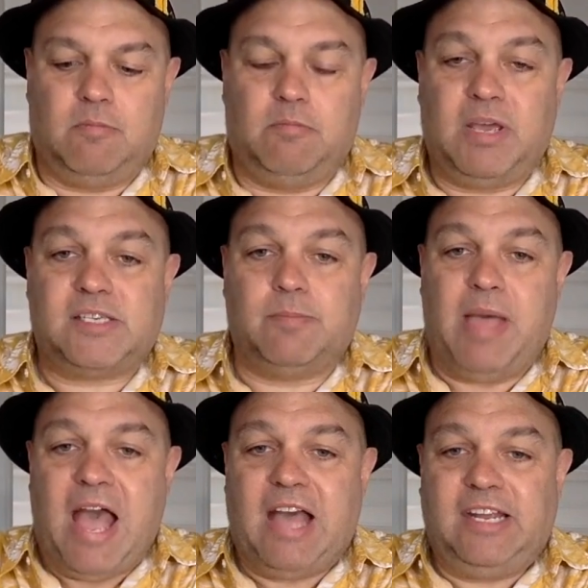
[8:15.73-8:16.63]
make some
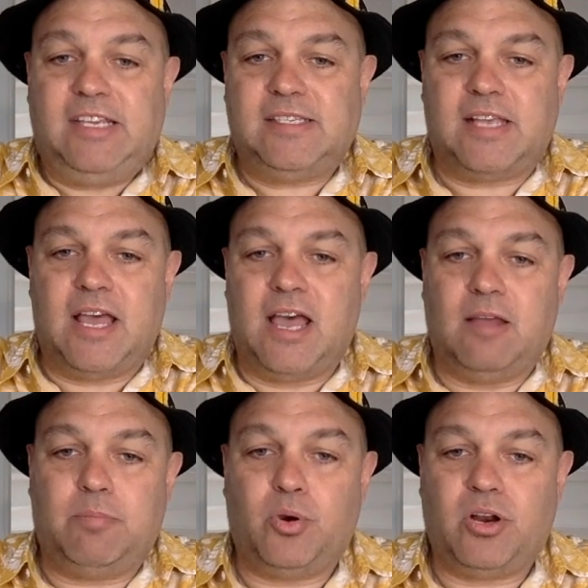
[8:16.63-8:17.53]
patties
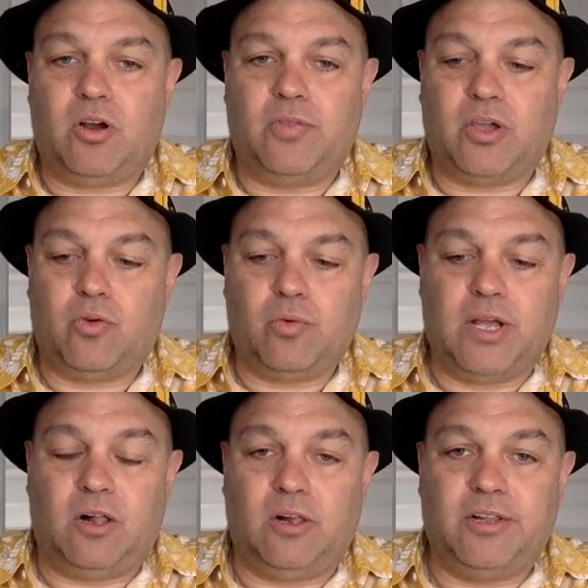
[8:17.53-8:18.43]
and put it on the
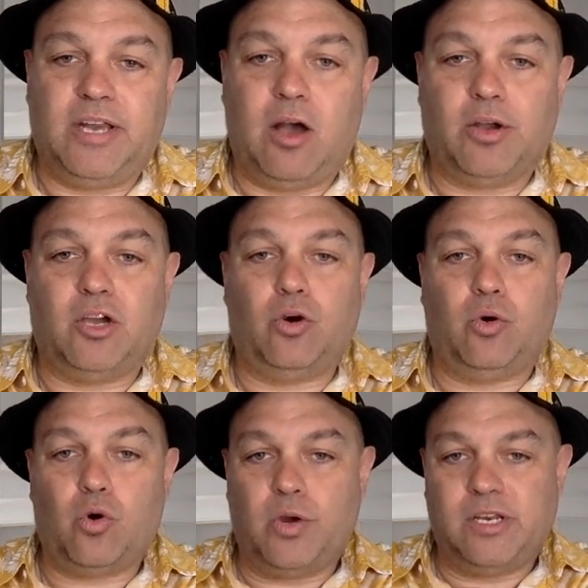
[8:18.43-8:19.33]
grill. Now I'm
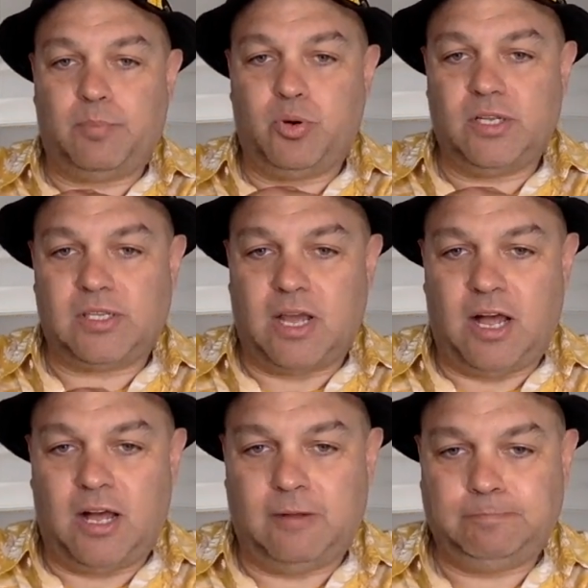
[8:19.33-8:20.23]
going to put
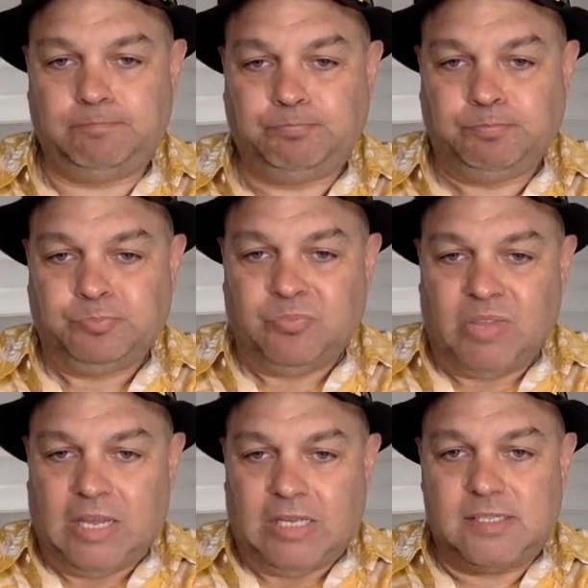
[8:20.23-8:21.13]
some
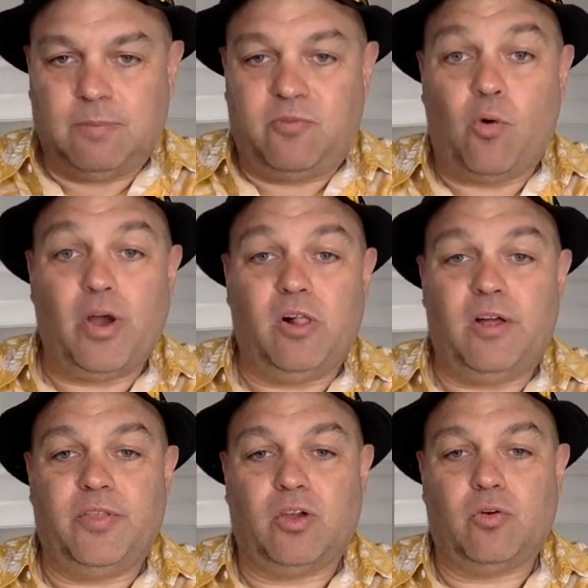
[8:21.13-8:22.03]
foil
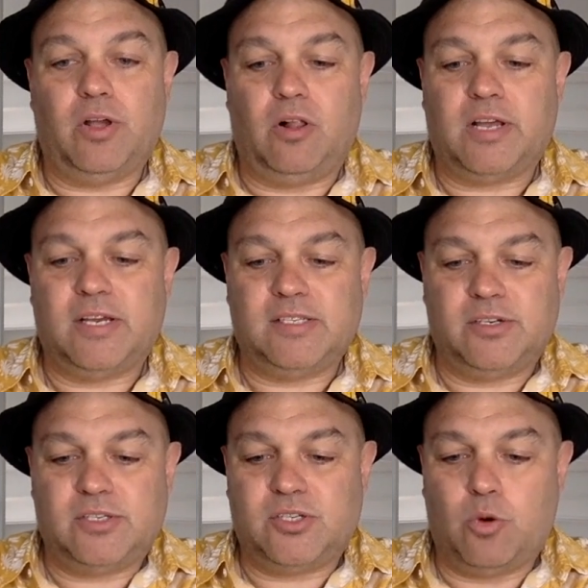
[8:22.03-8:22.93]
on the grill because
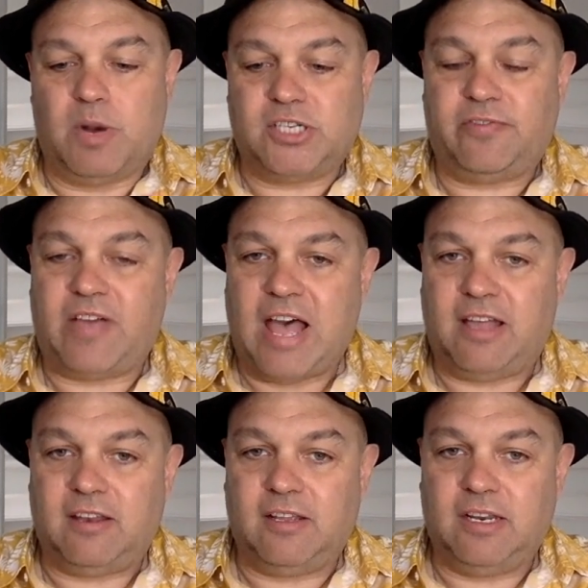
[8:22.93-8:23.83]
there's so much
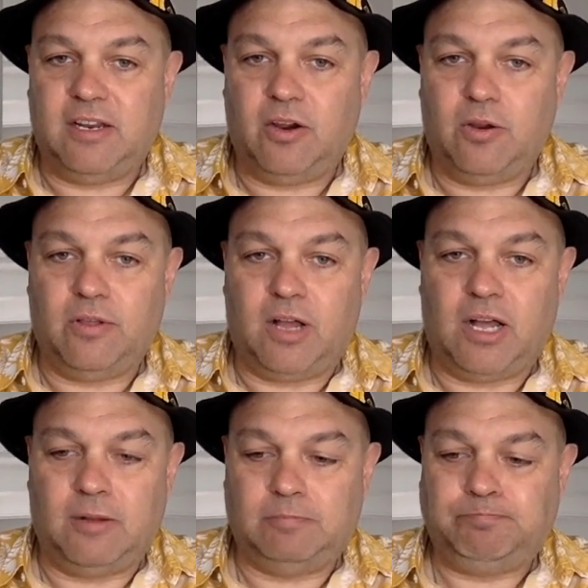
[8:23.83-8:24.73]
fat in here.
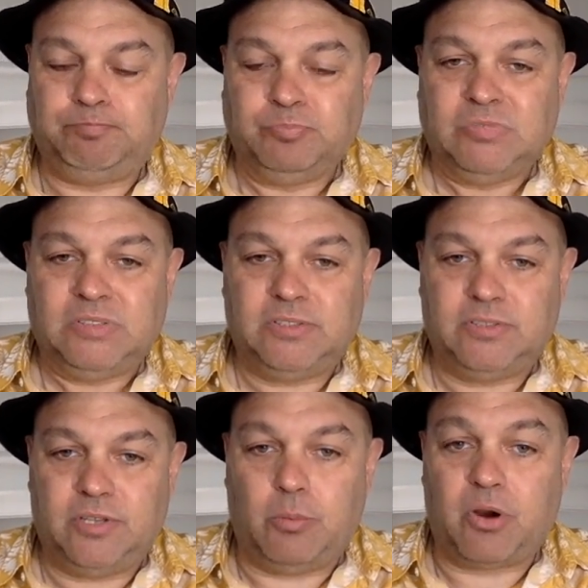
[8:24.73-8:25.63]

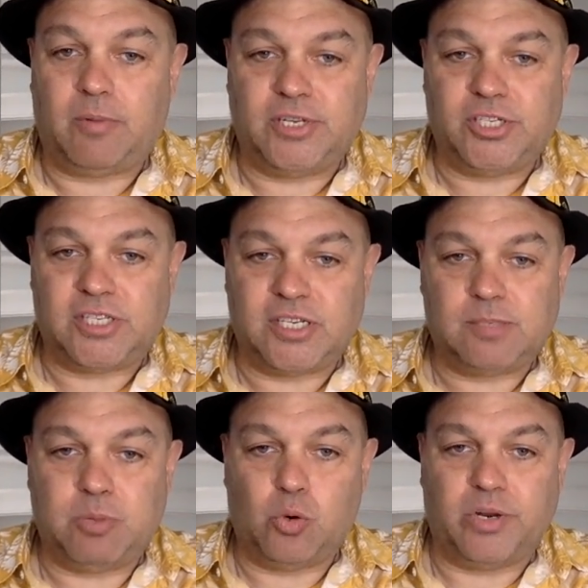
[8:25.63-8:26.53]
They'll probably just
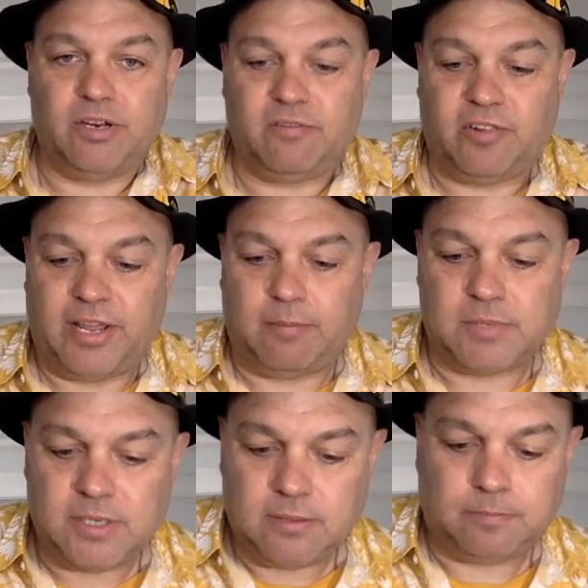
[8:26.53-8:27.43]
explode into
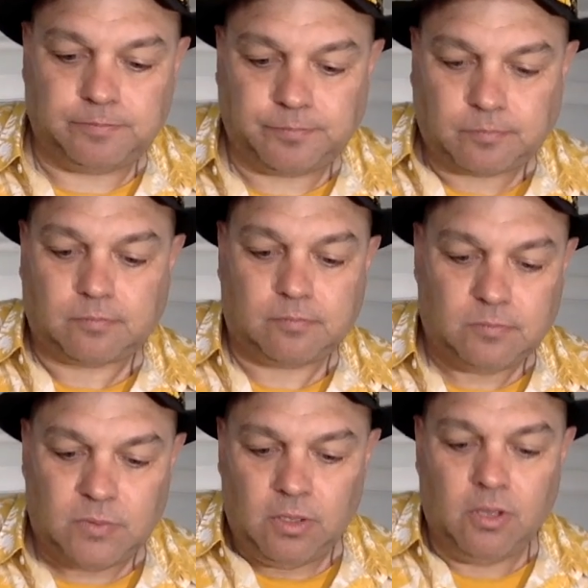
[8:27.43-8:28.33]
flames.
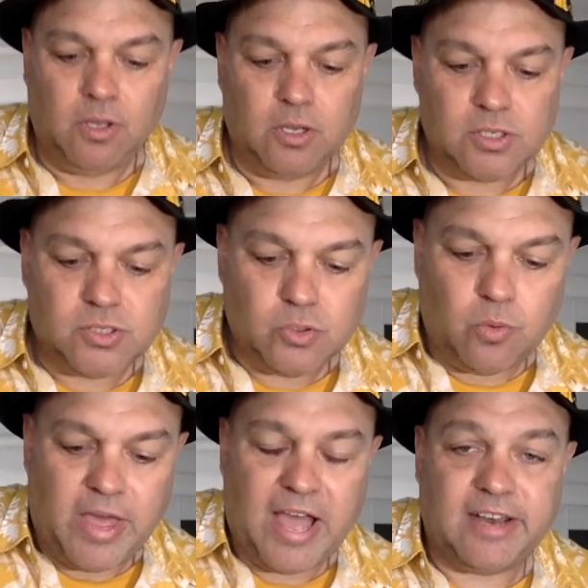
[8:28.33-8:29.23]

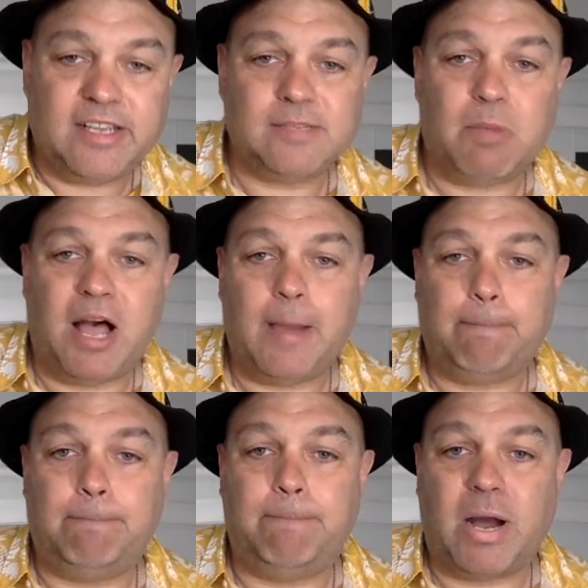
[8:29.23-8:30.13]
So that is my
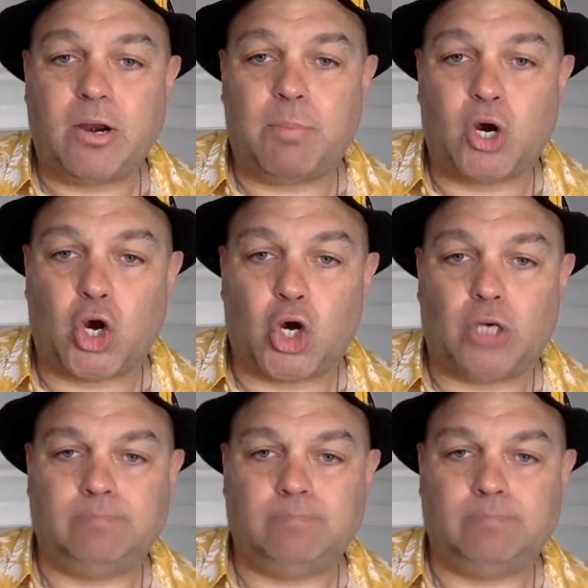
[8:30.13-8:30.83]
butter burger.